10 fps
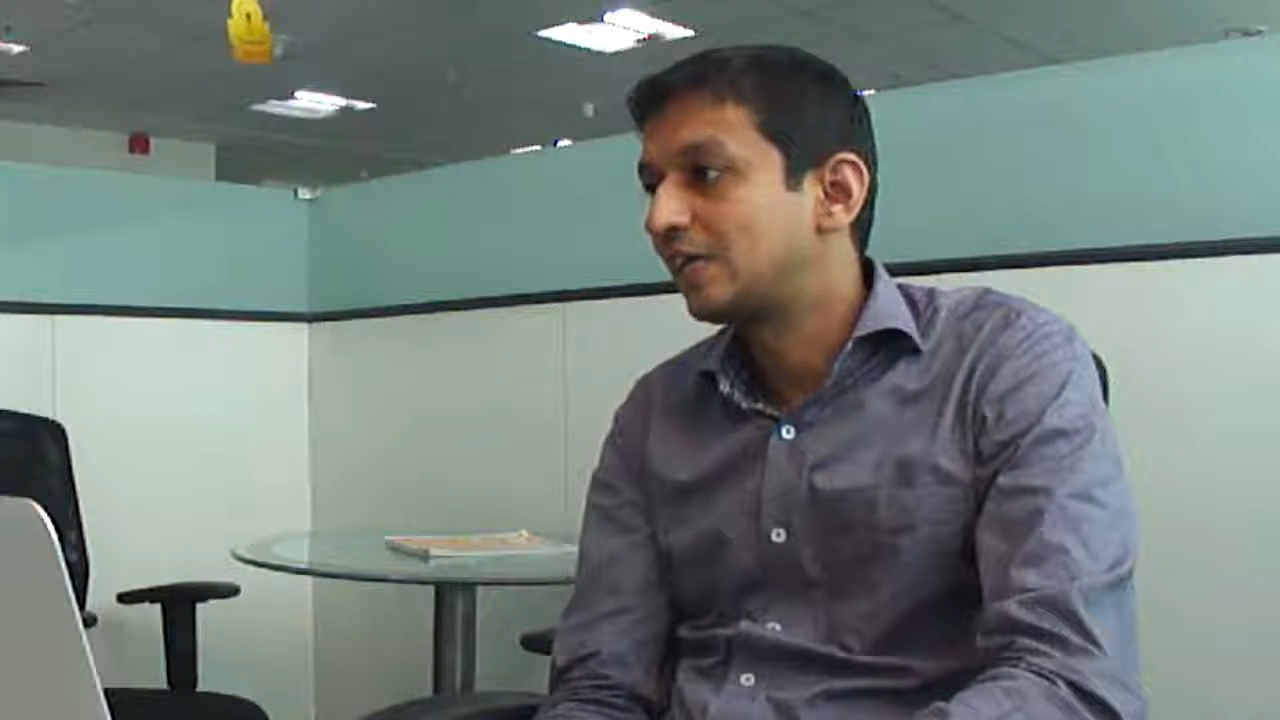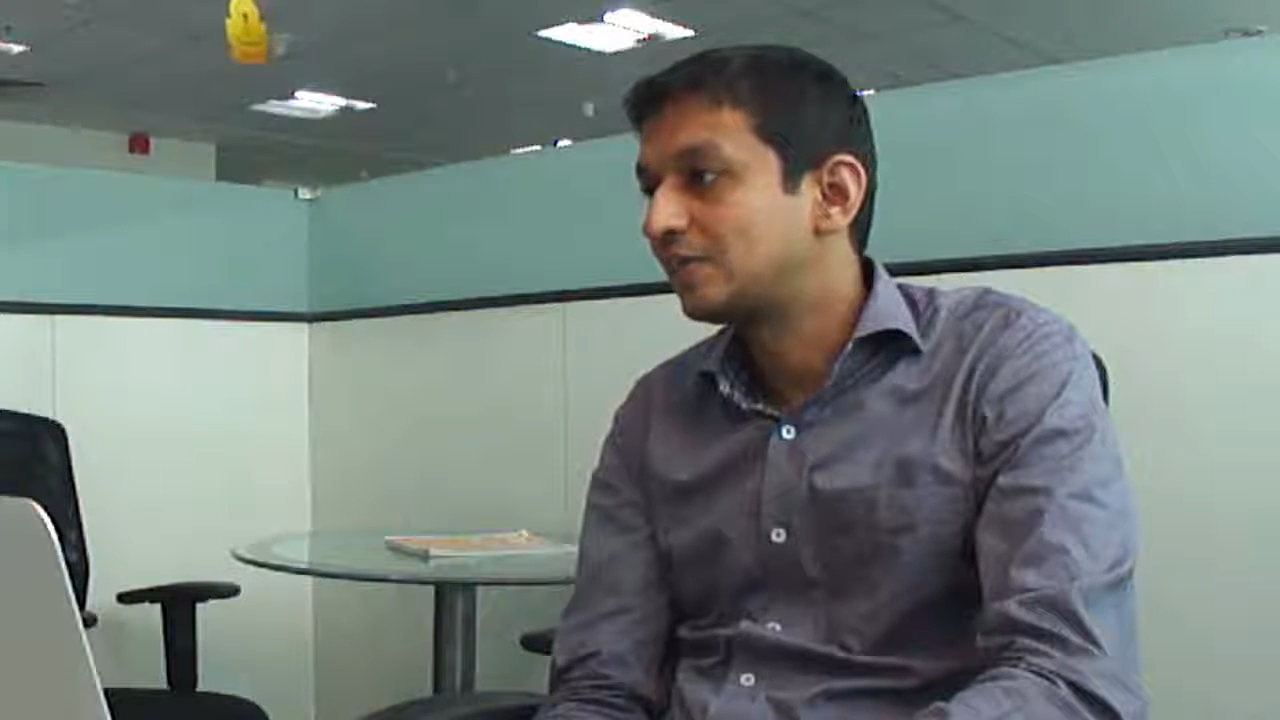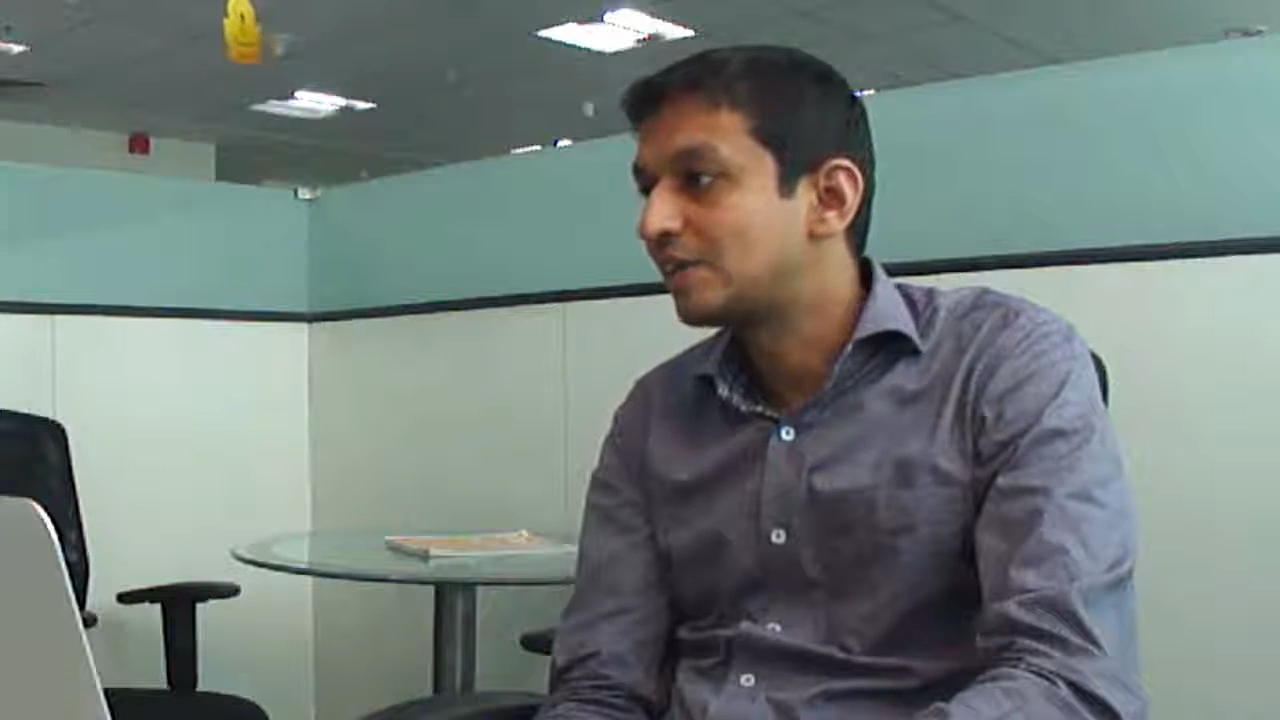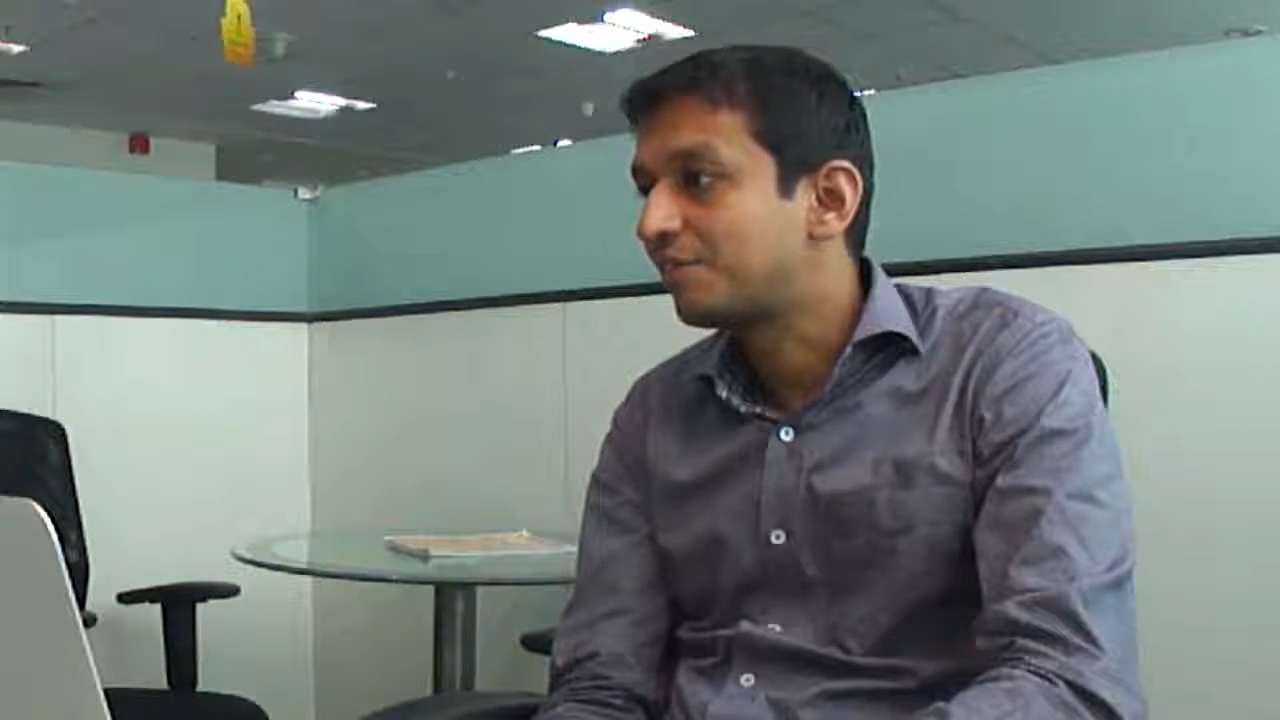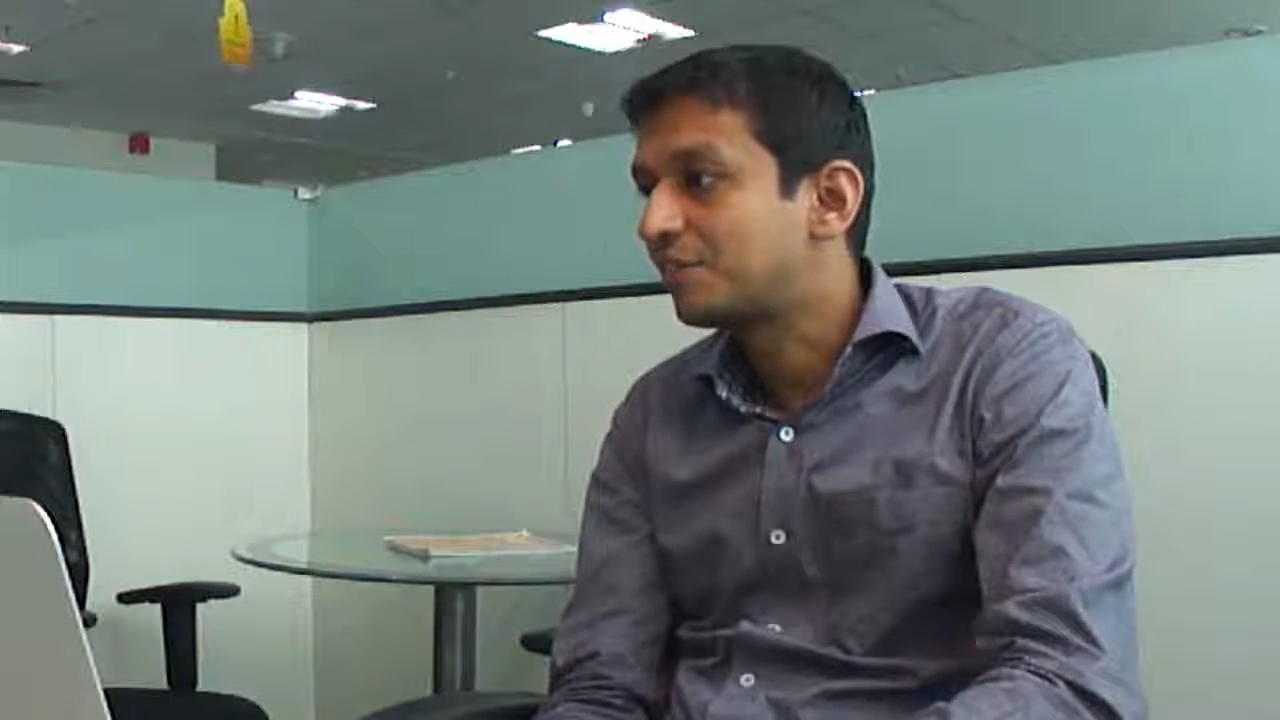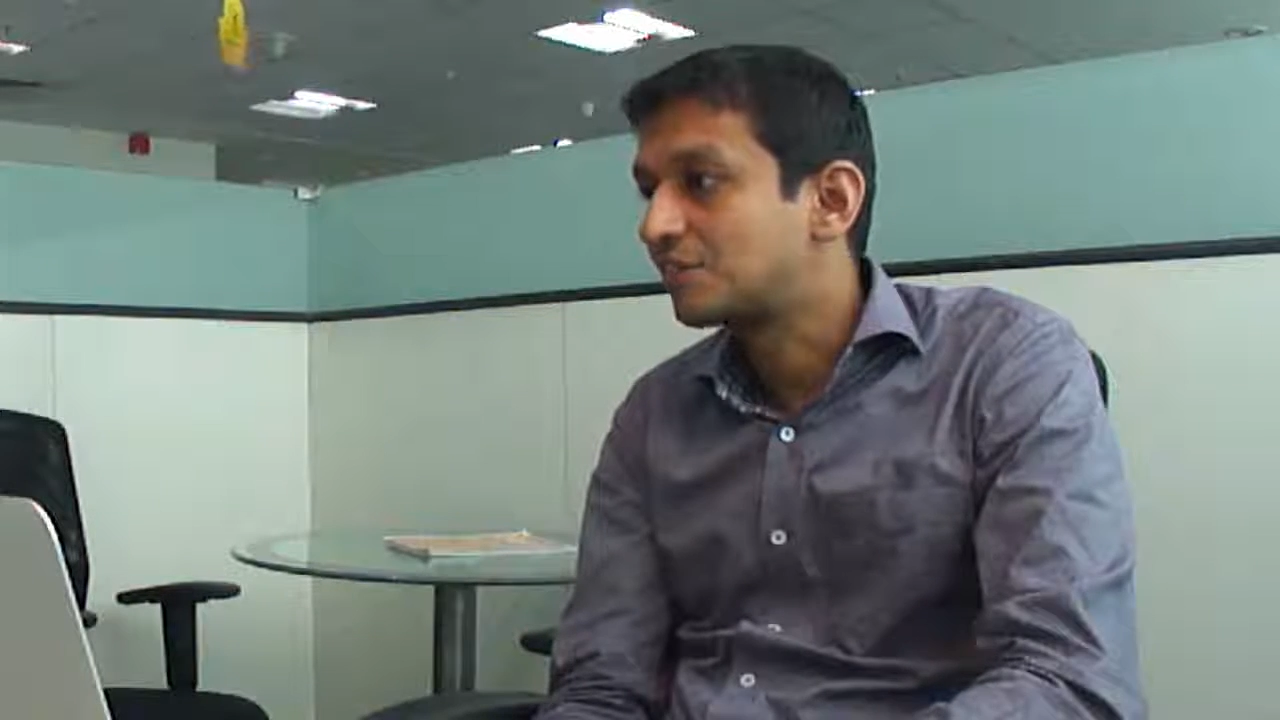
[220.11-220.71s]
and saving